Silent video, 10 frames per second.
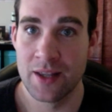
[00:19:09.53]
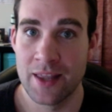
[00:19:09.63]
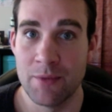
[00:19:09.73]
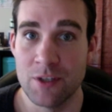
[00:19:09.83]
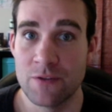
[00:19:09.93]

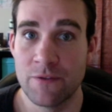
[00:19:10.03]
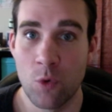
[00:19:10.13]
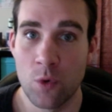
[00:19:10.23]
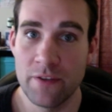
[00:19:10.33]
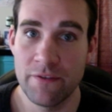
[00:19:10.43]
That means
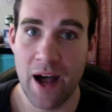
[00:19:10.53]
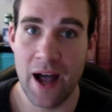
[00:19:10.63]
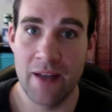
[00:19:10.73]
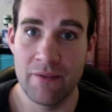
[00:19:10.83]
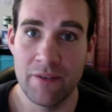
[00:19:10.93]

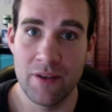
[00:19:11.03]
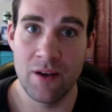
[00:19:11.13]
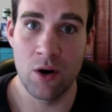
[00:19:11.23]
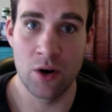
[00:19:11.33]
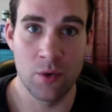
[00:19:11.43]
45
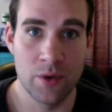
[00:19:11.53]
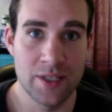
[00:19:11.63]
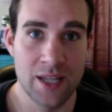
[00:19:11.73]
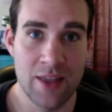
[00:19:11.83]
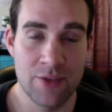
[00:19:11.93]
are going to
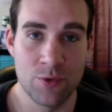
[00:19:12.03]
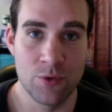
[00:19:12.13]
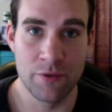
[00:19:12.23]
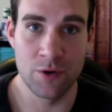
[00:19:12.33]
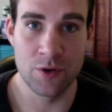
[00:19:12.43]
get through
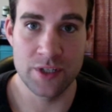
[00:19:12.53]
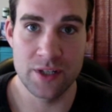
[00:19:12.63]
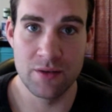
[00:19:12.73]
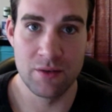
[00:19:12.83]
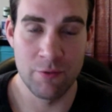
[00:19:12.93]
the first,
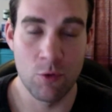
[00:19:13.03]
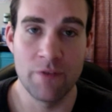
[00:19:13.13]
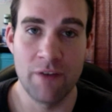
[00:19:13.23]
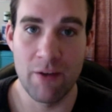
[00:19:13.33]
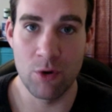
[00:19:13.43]

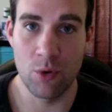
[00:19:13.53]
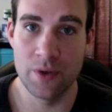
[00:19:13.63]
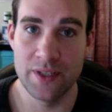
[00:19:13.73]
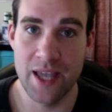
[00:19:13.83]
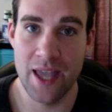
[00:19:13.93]
45 are going
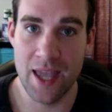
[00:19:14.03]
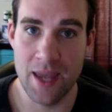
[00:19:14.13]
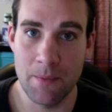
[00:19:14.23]
to hit.